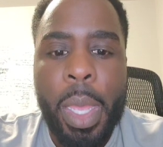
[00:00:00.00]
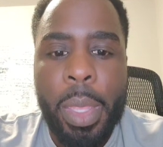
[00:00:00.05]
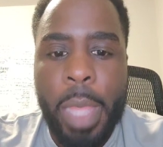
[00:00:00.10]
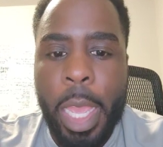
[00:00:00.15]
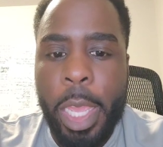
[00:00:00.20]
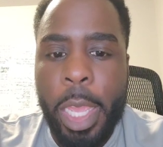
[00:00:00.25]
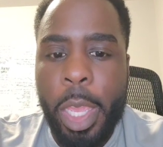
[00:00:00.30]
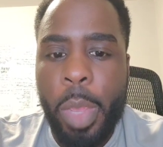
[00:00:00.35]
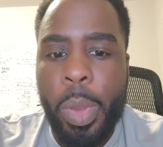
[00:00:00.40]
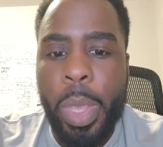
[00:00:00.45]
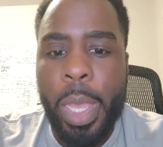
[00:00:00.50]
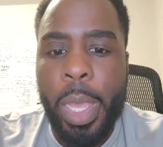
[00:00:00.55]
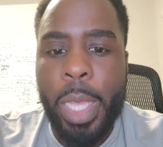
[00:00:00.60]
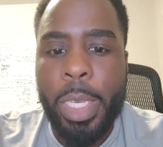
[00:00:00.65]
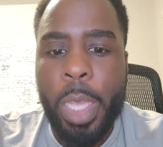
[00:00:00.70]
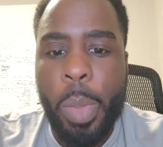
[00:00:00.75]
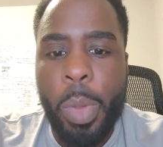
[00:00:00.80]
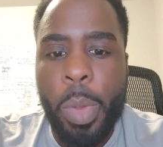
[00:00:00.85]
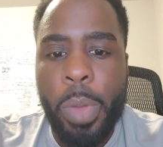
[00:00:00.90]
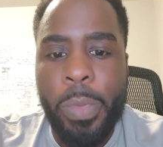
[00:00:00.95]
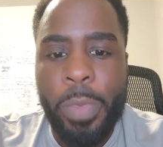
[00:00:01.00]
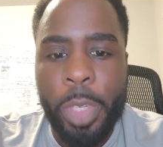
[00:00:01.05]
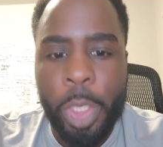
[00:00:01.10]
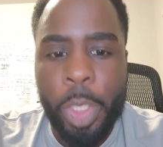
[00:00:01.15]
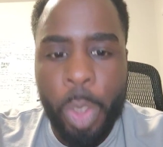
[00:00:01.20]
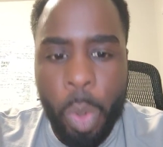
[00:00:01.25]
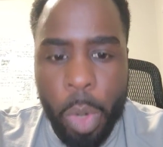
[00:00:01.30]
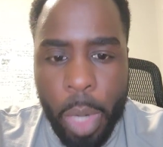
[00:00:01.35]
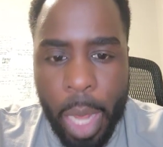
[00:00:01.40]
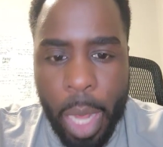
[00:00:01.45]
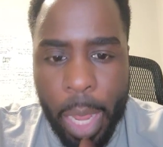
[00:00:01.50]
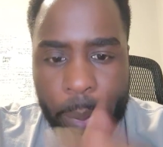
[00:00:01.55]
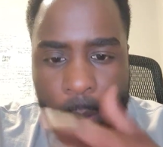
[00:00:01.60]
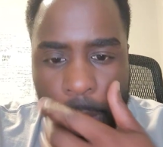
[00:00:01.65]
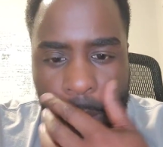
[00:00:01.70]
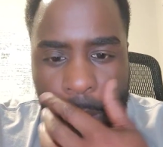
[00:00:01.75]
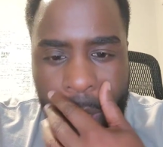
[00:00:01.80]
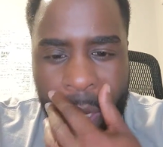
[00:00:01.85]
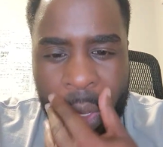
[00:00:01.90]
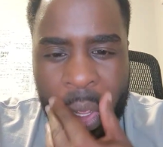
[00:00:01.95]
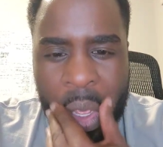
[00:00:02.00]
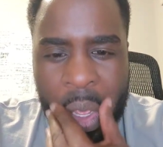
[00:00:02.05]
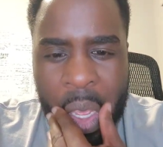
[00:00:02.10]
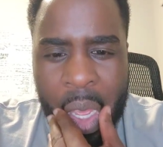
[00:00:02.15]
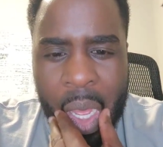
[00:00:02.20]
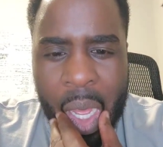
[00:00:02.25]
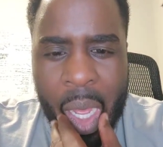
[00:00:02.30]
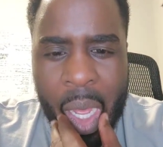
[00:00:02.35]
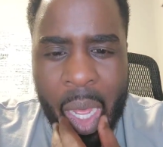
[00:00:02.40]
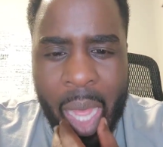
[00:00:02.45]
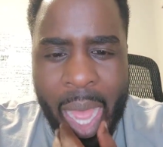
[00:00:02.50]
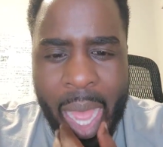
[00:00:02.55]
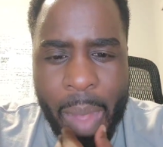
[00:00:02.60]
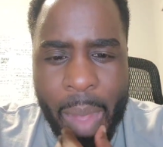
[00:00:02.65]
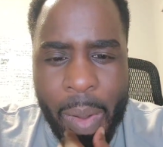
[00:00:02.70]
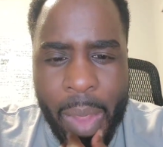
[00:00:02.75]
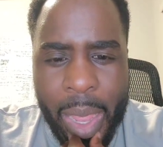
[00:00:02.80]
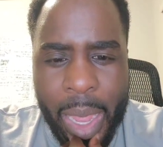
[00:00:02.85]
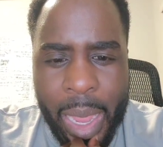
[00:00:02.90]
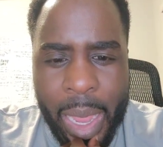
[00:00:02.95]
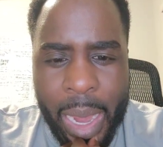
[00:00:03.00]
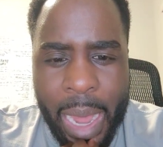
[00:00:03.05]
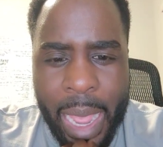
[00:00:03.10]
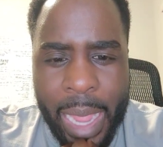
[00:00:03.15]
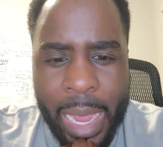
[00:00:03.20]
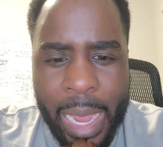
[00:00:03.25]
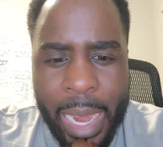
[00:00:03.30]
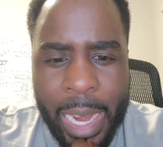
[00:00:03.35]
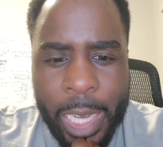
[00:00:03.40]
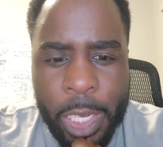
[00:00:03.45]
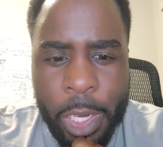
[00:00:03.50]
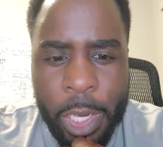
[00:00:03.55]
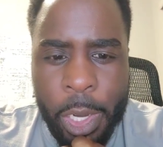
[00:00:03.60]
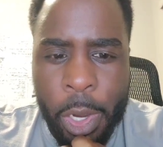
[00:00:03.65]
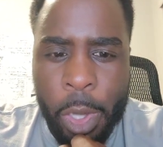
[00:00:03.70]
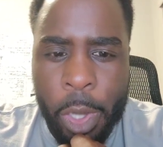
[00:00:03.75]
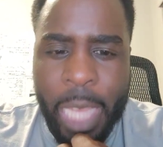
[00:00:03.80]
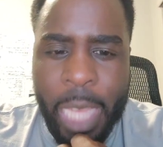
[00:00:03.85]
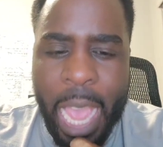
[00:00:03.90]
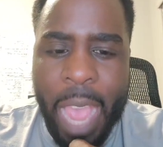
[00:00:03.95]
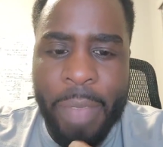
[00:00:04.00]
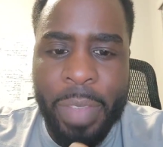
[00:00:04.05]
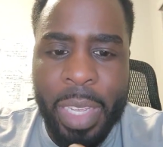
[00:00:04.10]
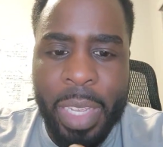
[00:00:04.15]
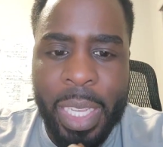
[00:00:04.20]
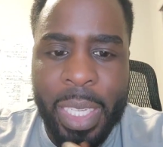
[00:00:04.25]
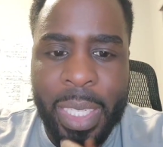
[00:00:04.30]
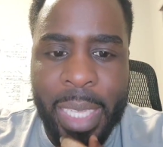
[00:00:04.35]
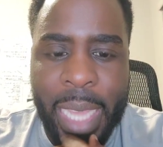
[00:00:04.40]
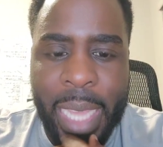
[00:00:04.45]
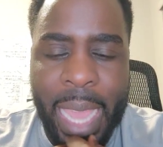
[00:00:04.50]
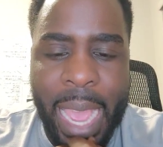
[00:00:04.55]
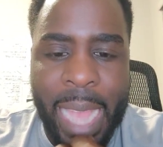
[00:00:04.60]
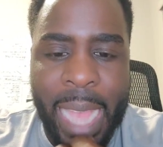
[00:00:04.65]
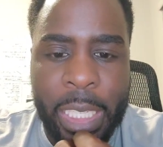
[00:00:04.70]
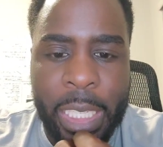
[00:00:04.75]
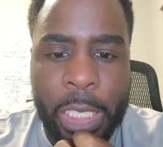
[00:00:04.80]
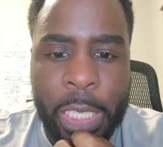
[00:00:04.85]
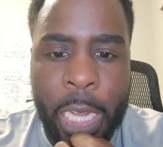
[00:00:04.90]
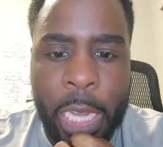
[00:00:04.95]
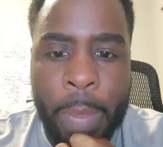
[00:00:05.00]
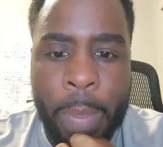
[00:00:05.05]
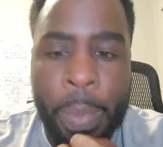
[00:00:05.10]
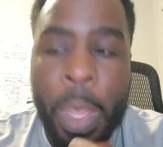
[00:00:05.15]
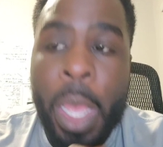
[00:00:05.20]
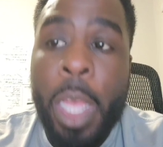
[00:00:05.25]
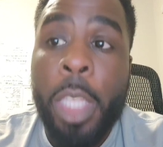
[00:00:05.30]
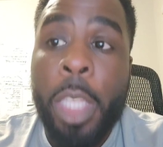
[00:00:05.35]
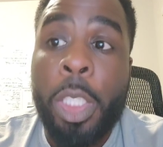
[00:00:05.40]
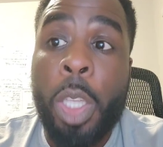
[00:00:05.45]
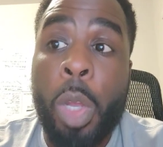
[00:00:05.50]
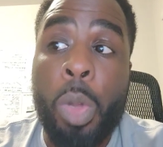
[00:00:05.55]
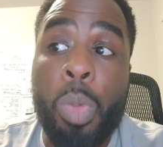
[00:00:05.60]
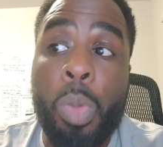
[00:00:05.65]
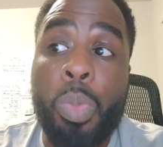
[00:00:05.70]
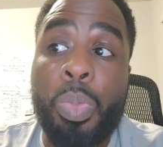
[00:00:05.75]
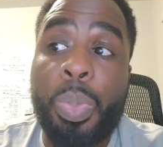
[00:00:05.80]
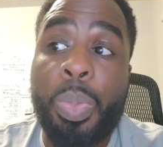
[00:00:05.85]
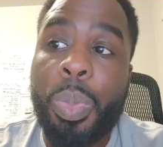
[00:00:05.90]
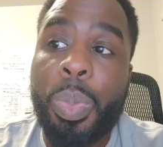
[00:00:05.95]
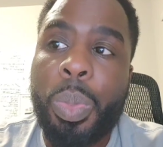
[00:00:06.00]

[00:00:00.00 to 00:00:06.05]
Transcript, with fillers: Thank you. And yes, I will for sure. Absolutely. How can I get into nurse advocacy as a job? So